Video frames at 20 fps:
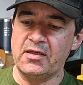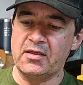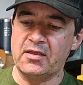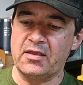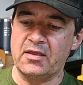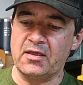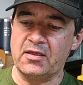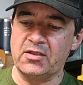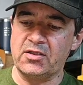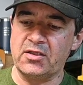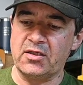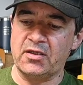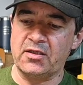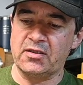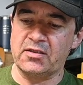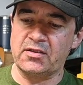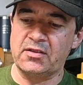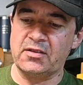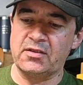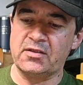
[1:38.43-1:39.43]
the
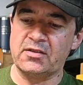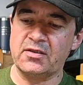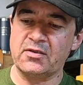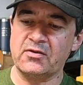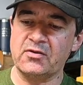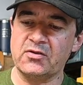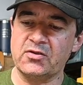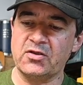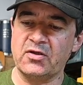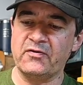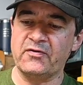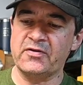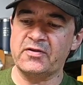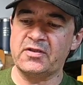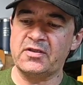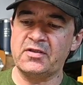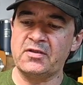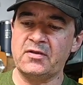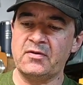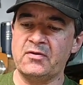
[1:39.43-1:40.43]
Johnson sickle
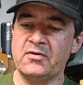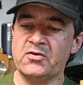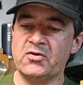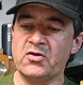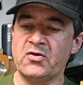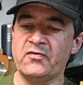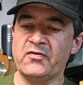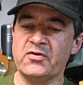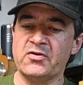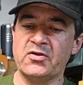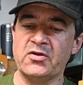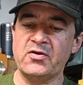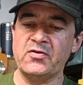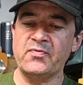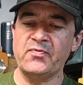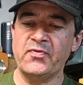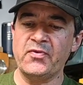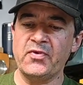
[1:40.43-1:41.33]
servicer.